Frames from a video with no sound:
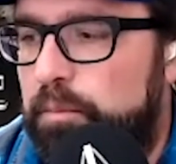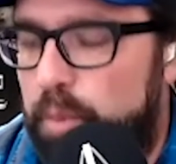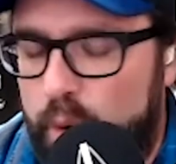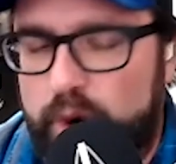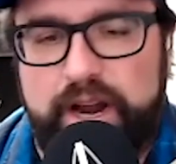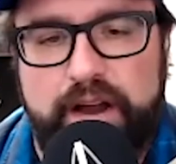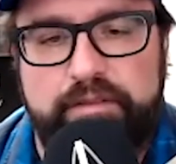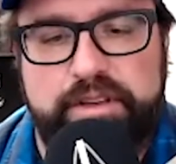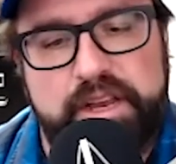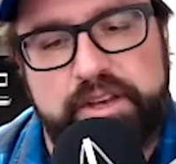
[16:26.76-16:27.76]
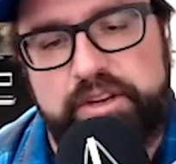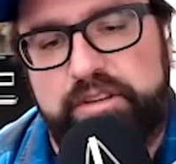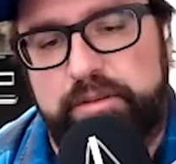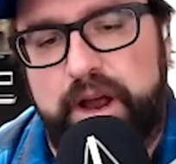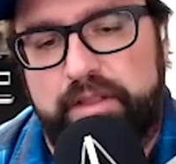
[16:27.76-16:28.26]
more
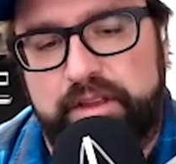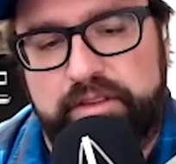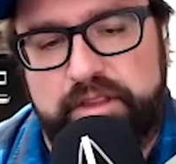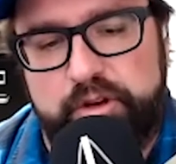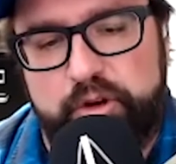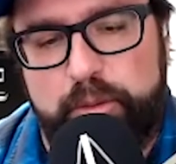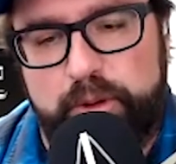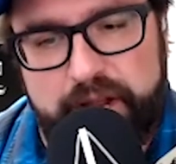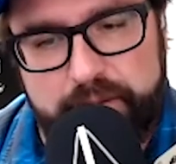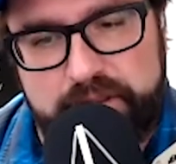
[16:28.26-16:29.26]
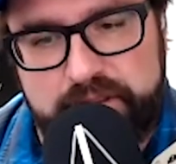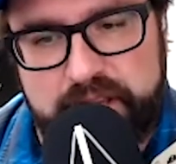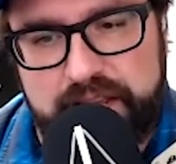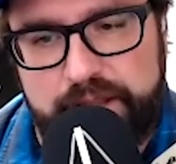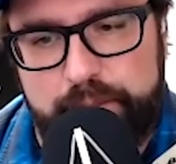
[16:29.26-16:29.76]
conversations about this than normal, I would
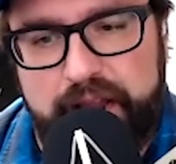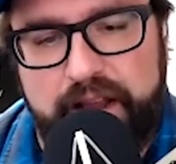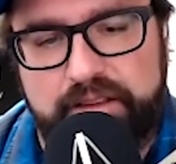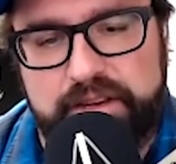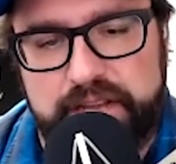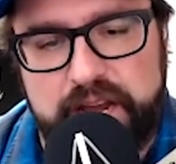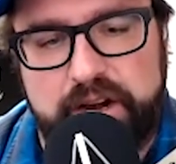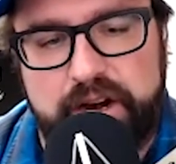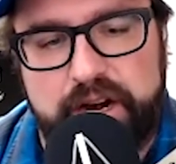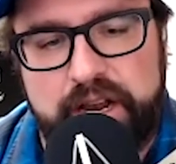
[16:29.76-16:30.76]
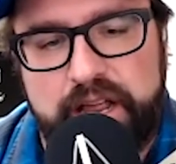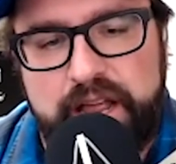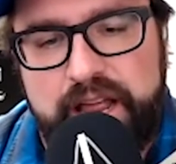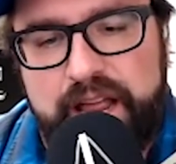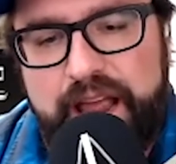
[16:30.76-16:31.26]
say, in the past year.
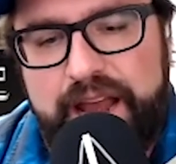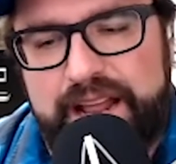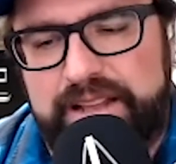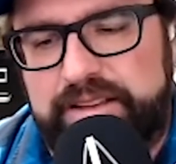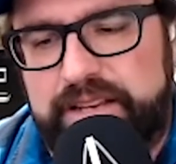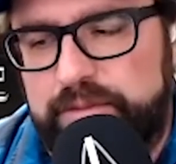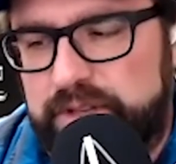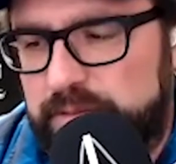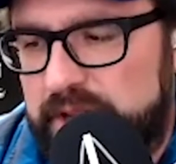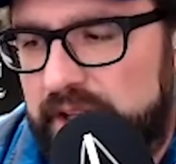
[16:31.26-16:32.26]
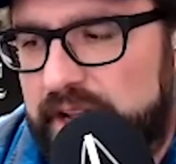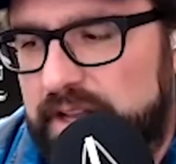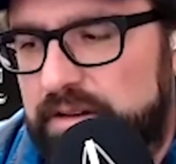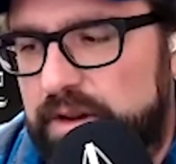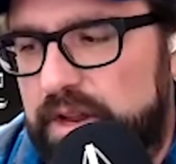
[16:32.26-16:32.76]
And it seems to me
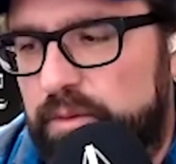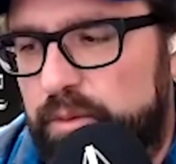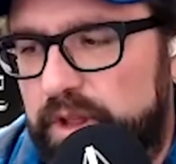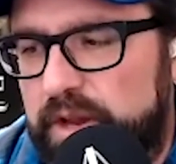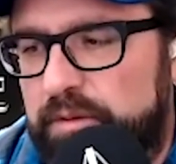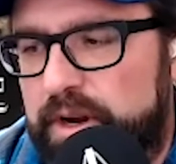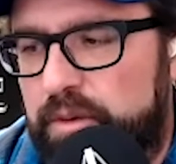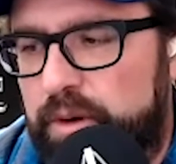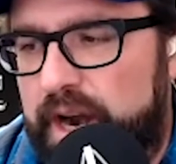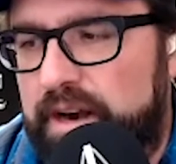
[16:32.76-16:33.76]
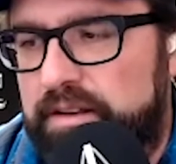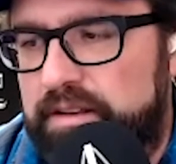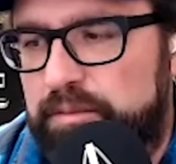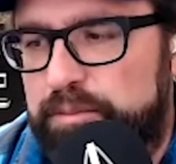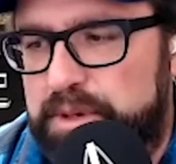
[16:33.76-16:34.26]
like it, it really requires
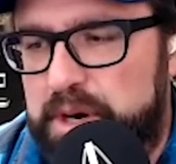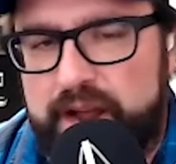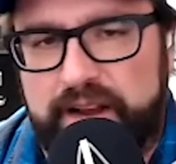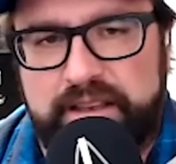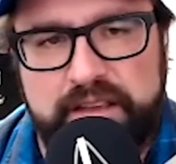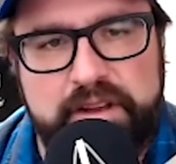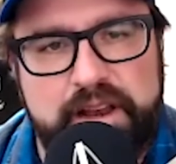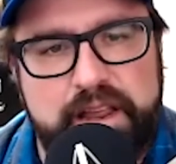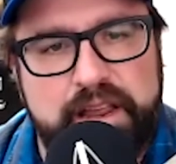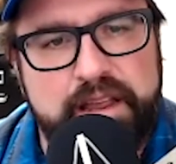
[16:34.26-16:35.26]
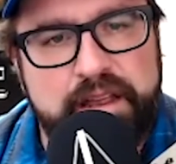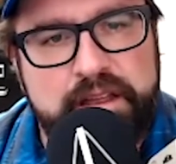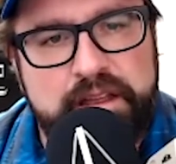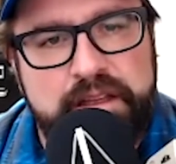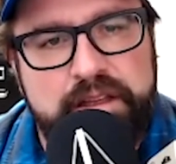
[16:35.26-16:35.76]
some proactivity
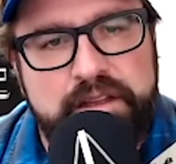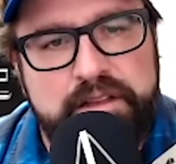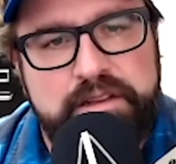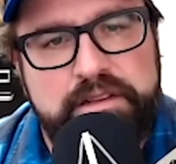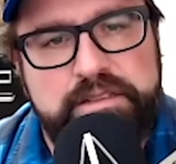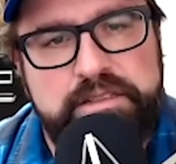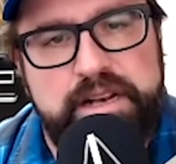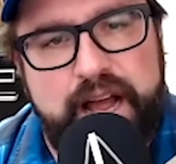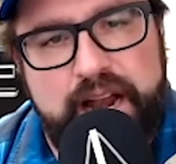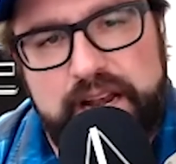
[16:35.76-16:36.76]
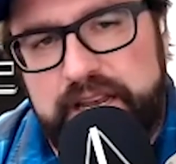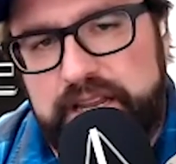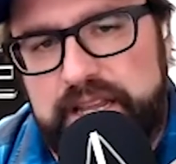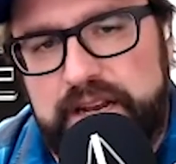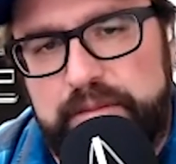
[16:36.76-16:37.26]
to not
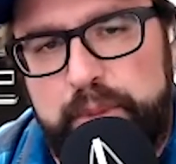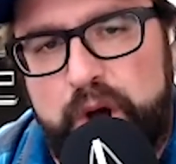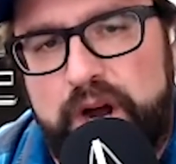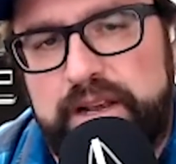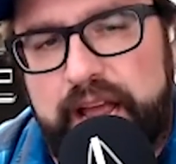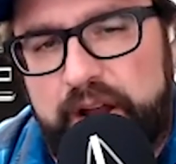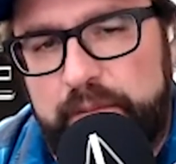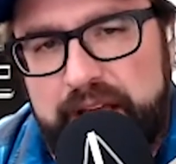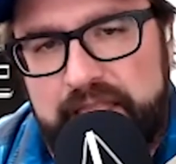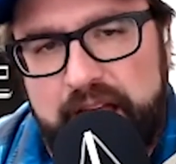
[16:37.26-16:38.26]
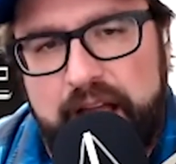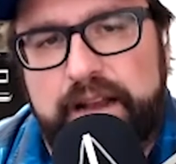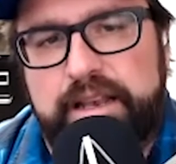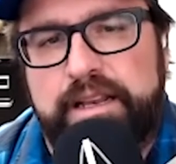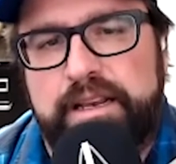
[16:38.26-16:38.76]
get bogged down by
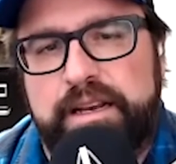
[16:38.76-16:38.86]
that.